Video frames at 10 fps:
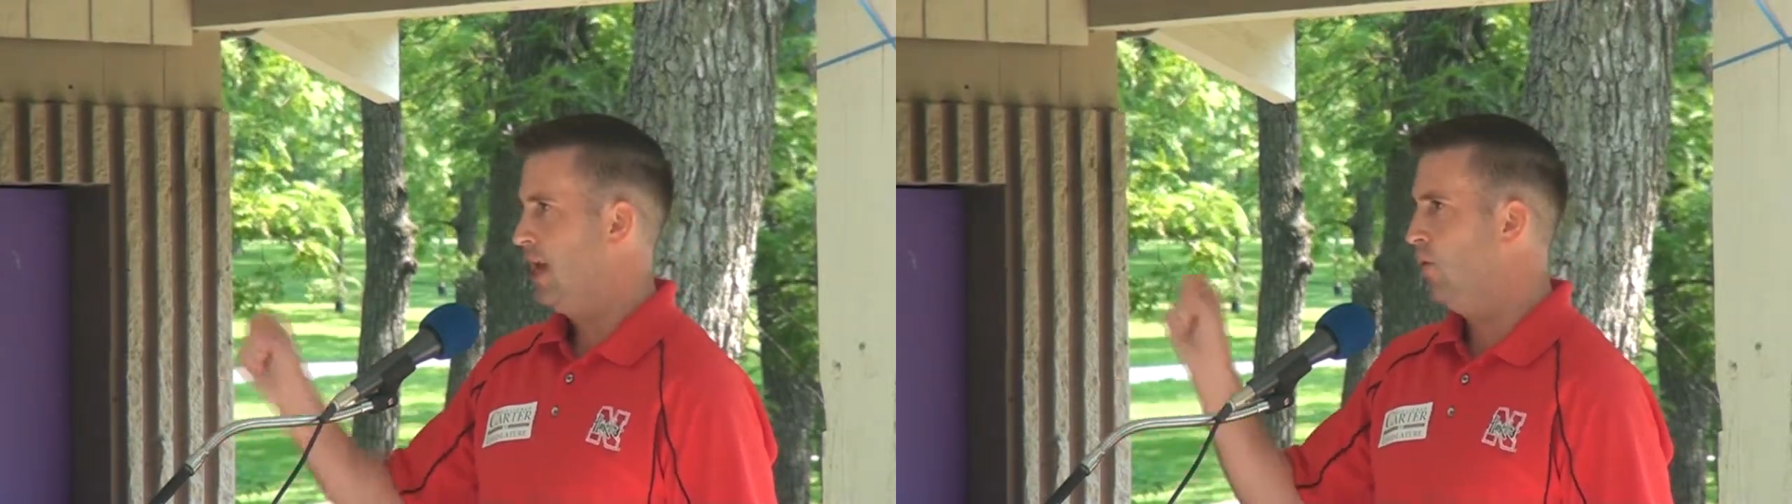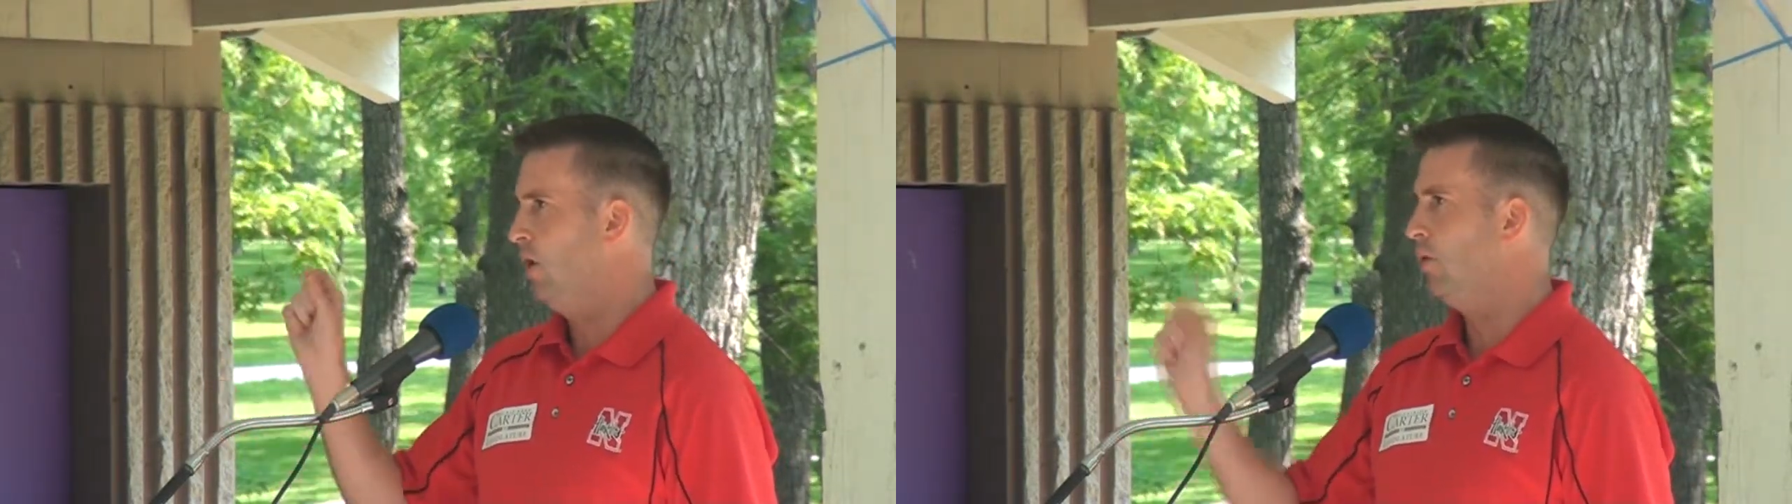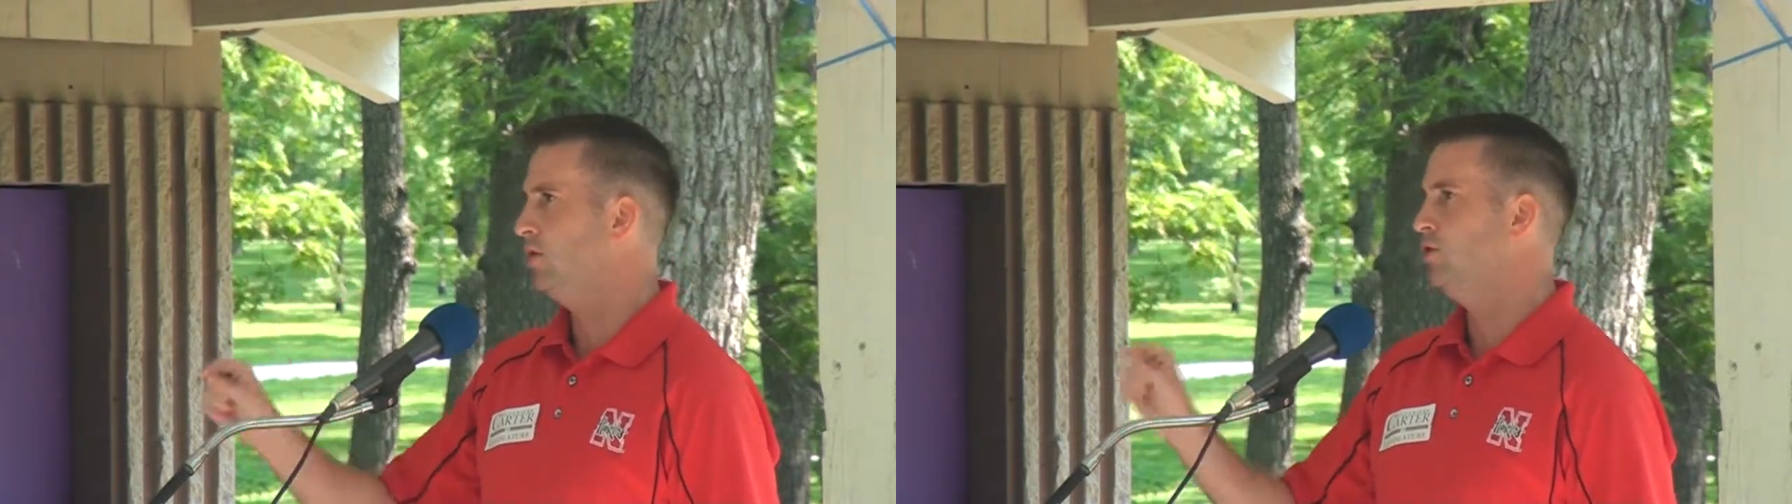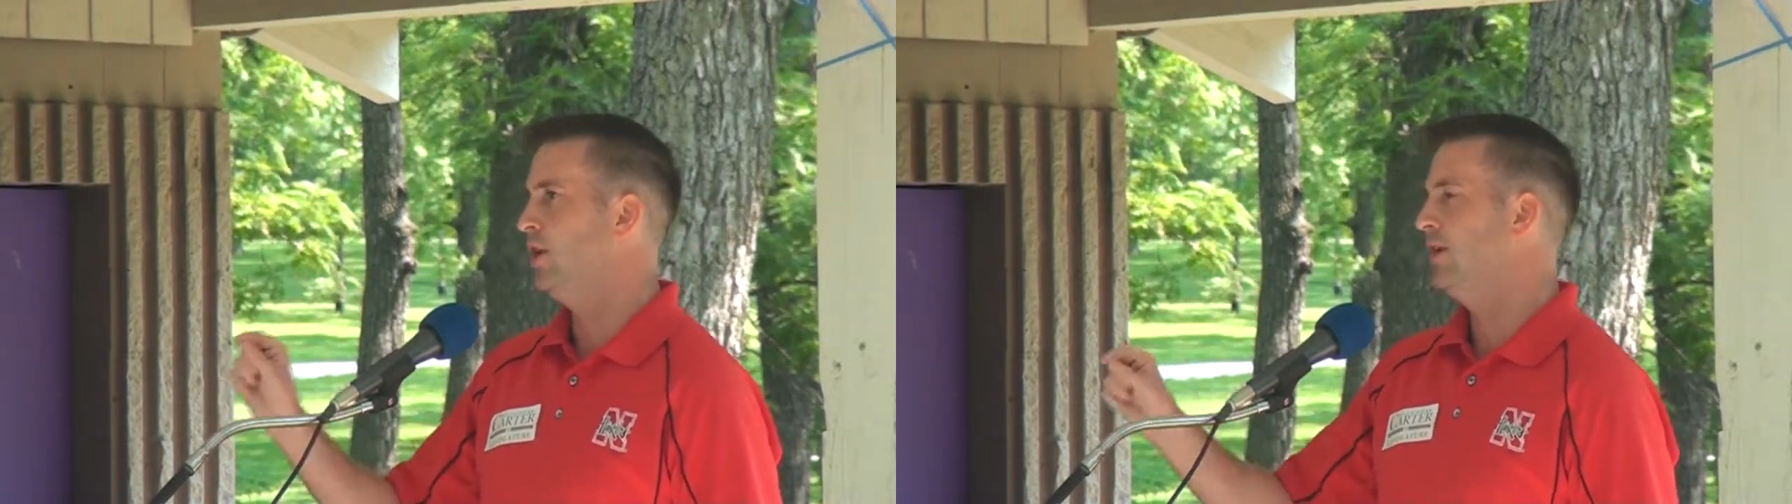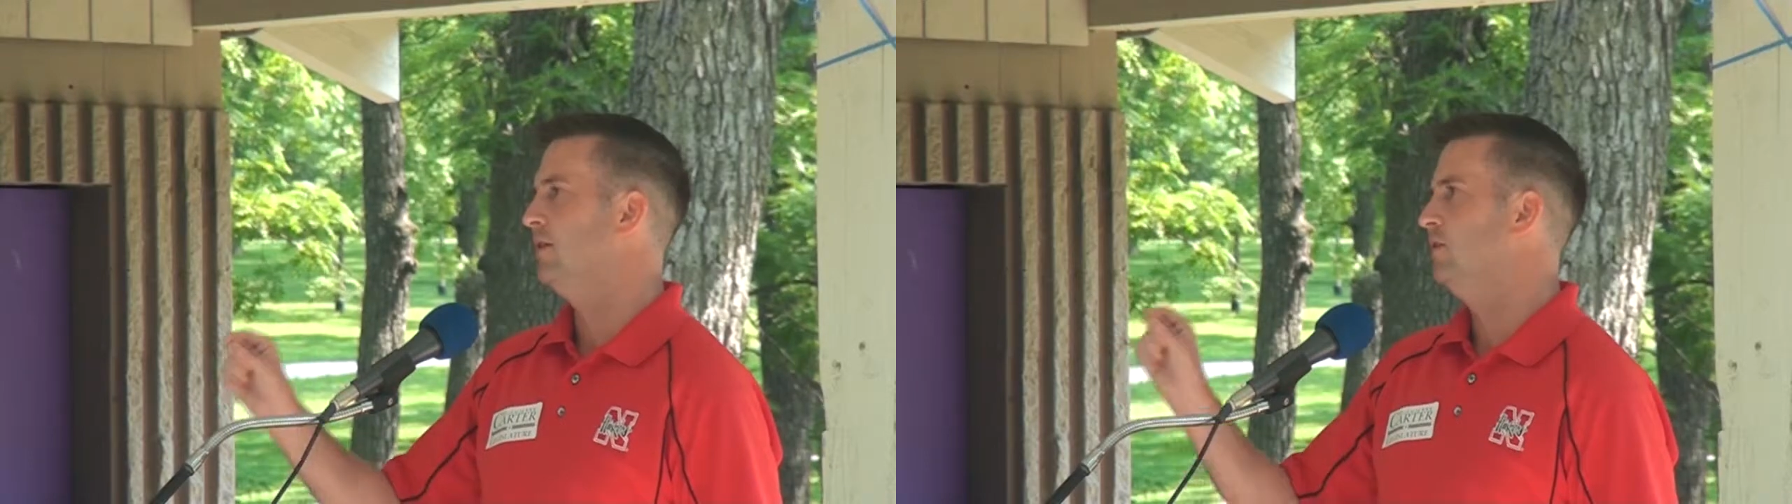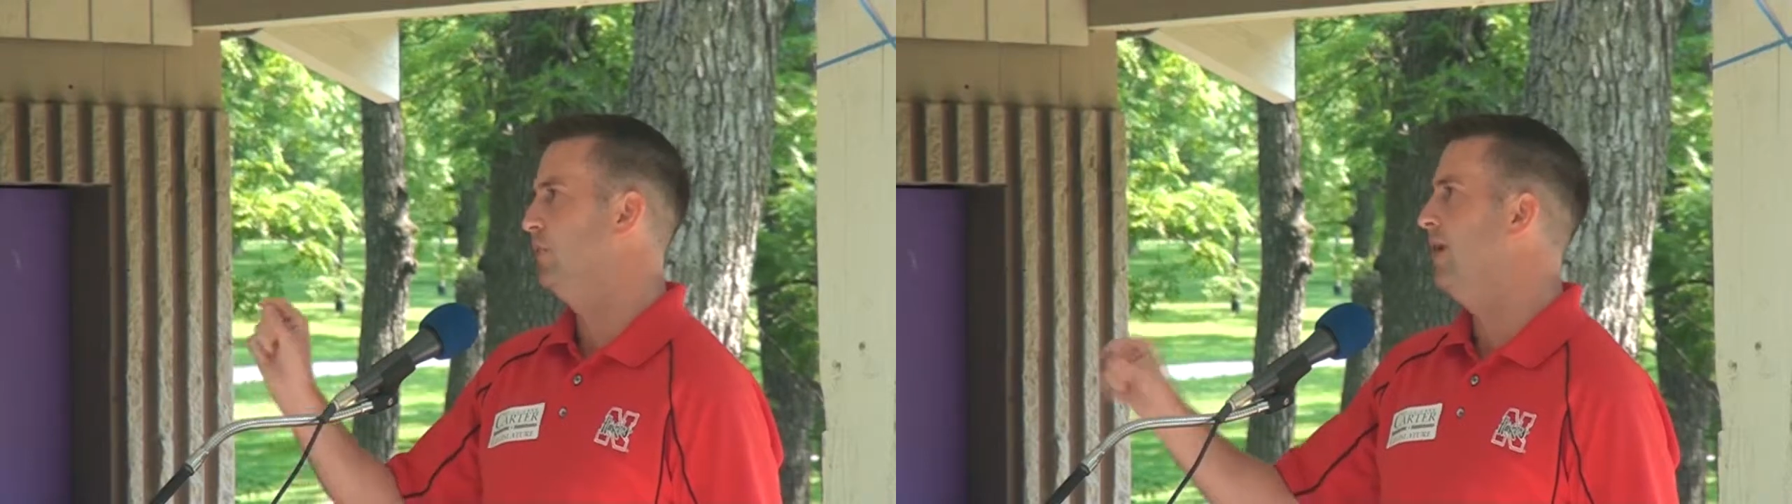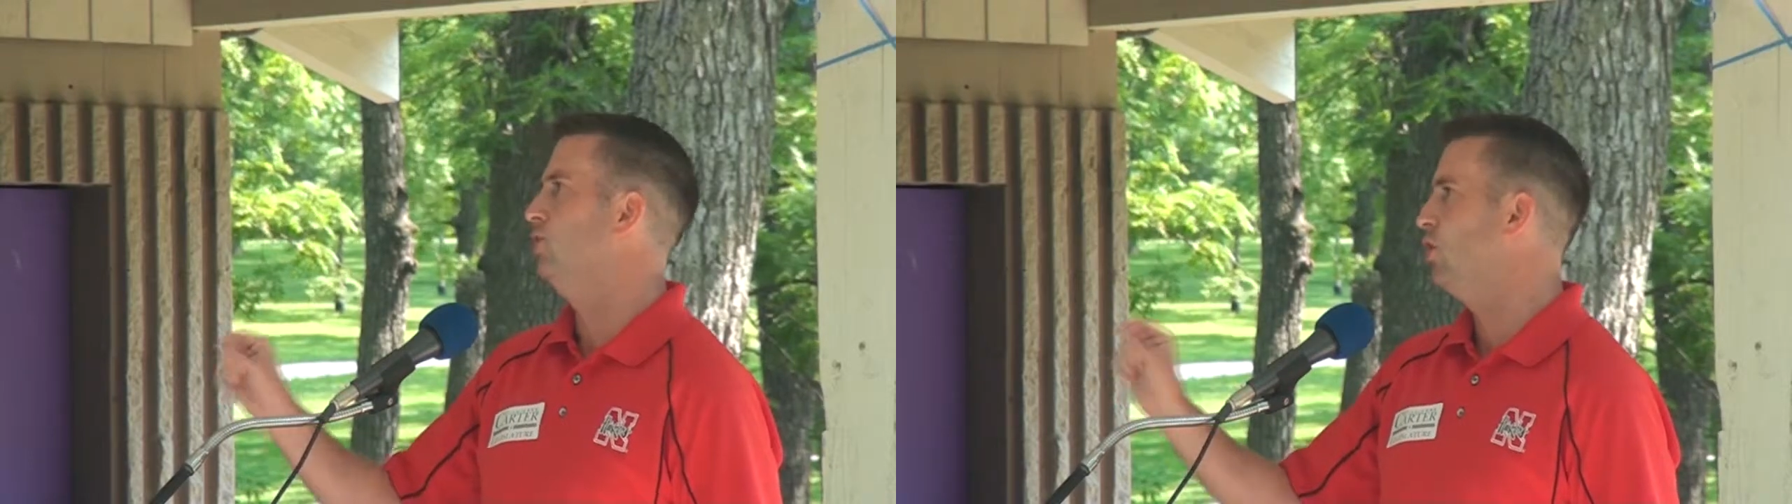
And we will speak